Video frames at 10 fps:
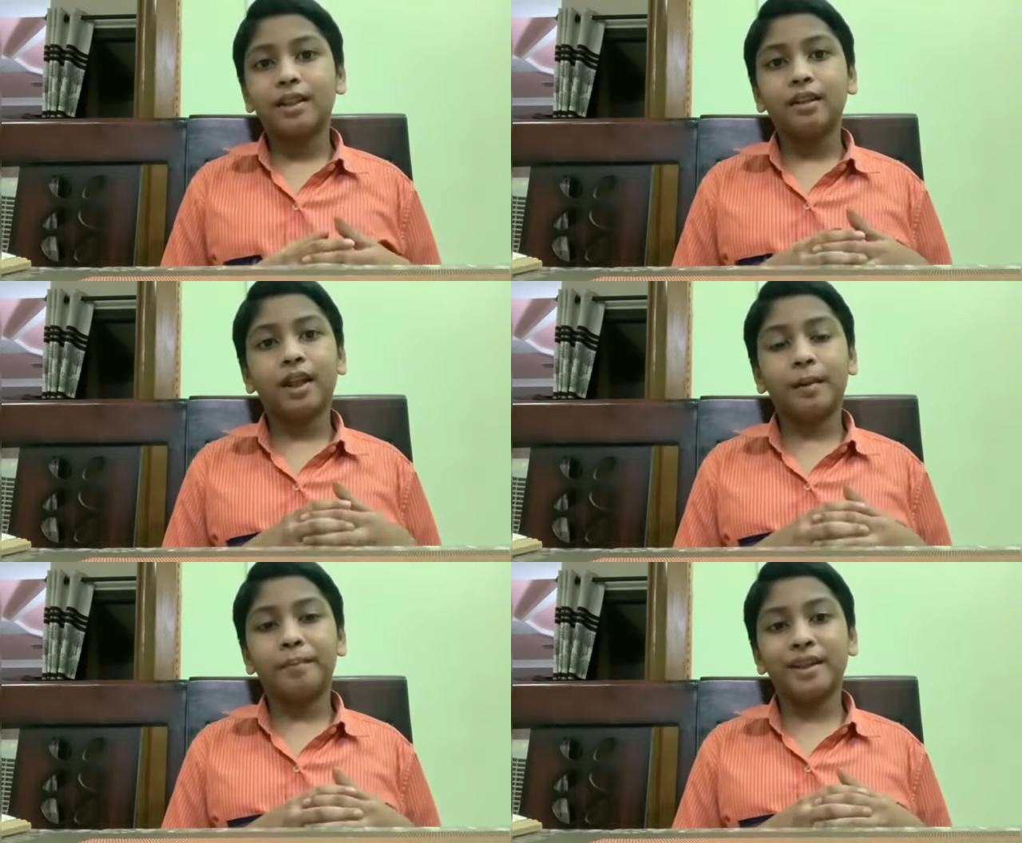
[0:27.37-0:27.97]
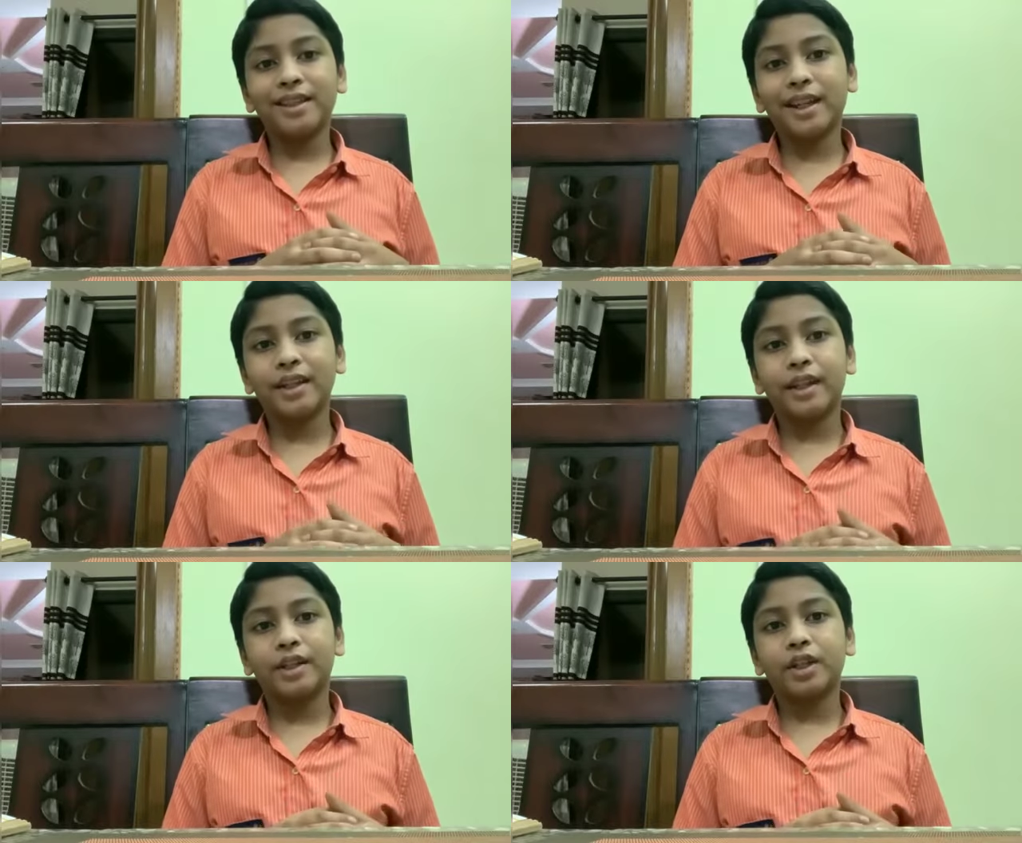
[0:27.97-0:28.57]
They are basic
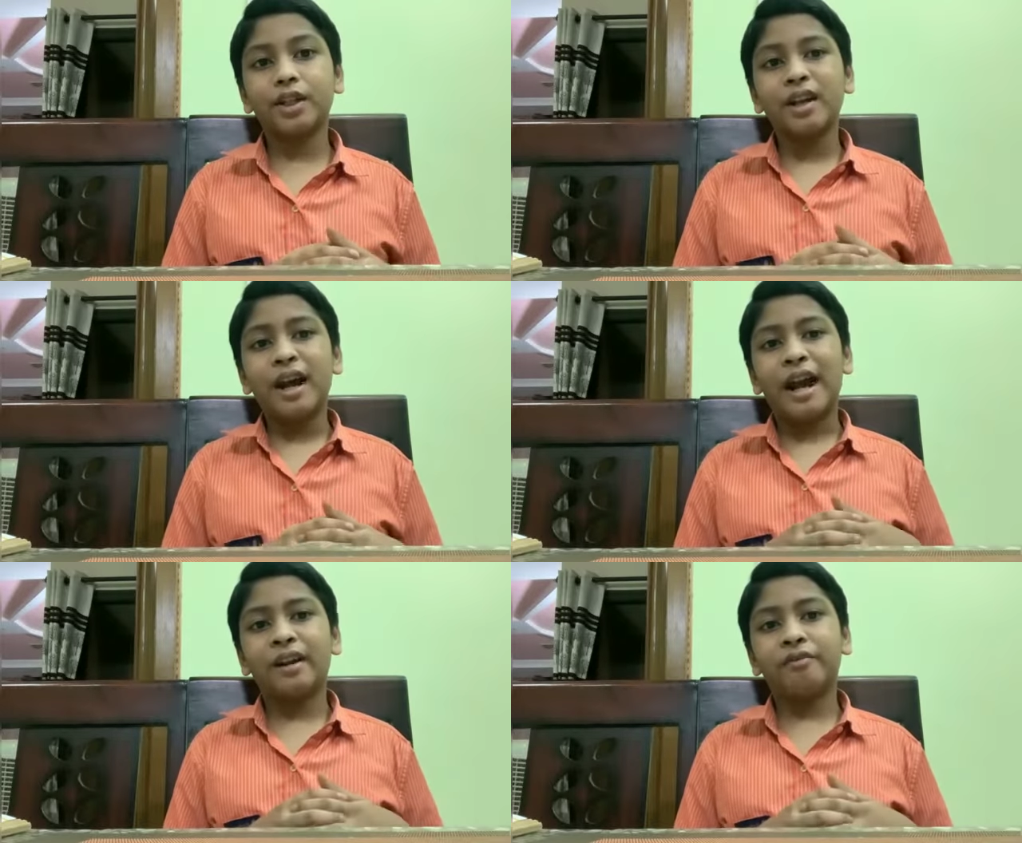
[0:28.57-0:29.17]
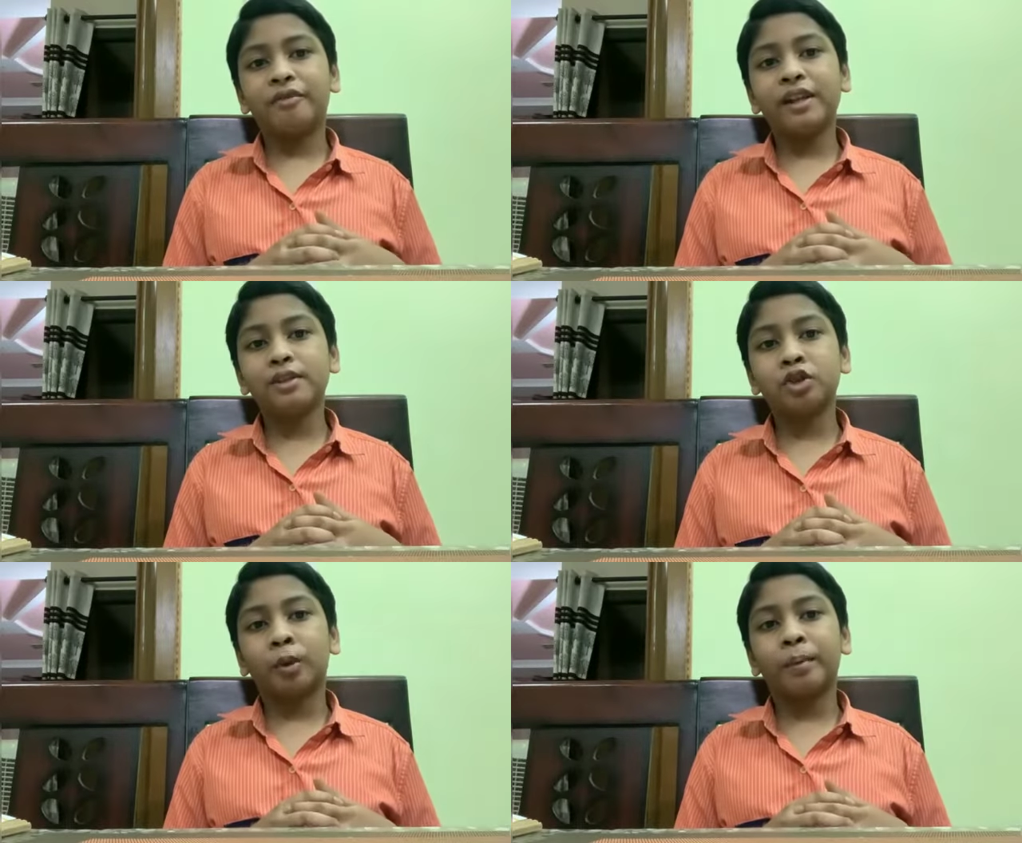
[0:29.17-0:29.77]
in nature and feel
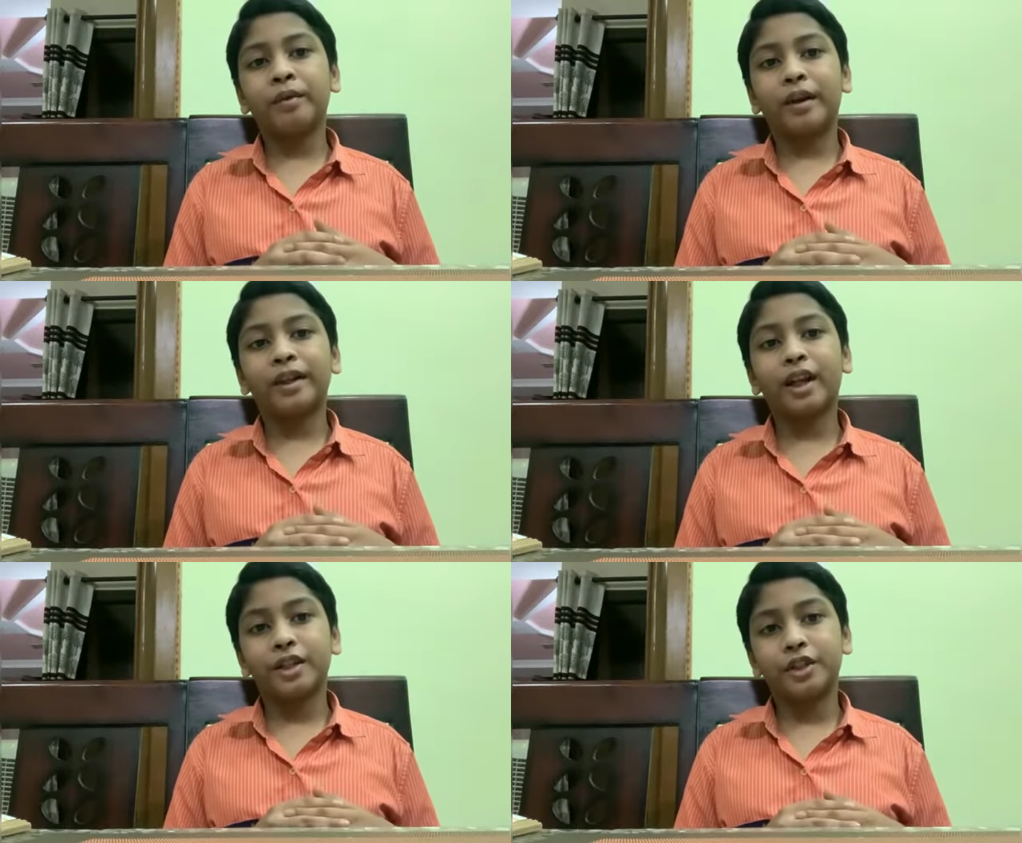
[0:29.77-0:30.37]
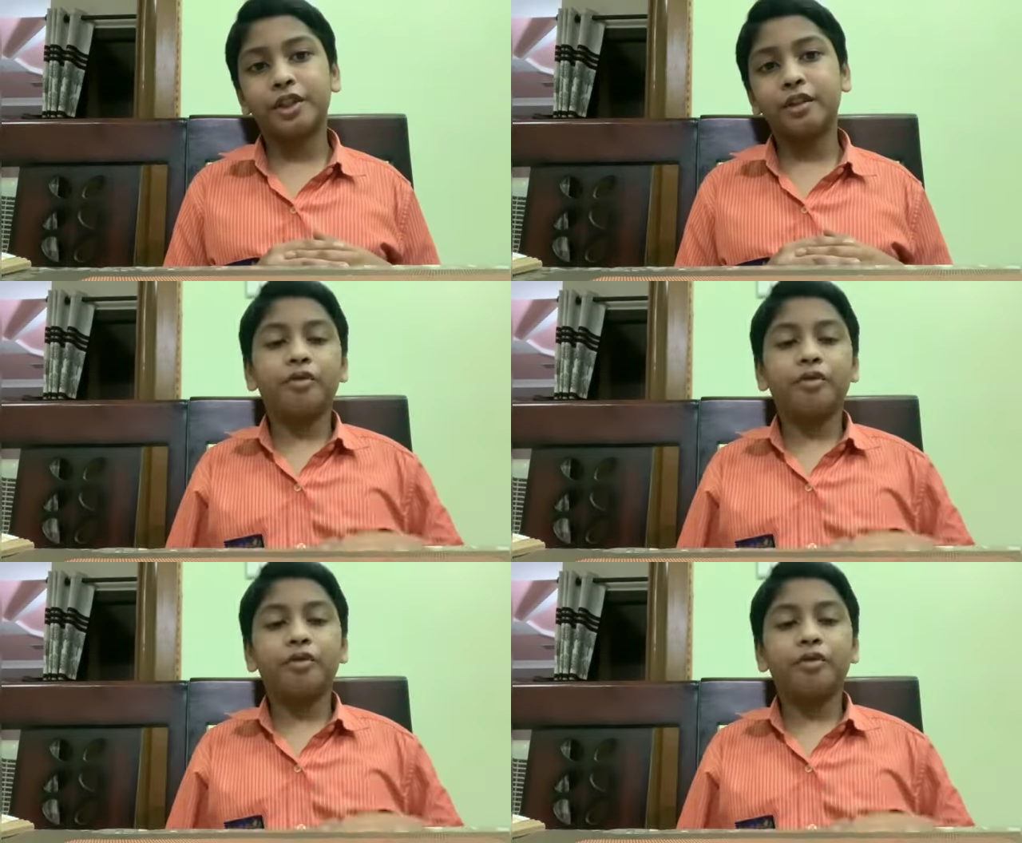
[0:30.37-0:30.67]
soapy when touched.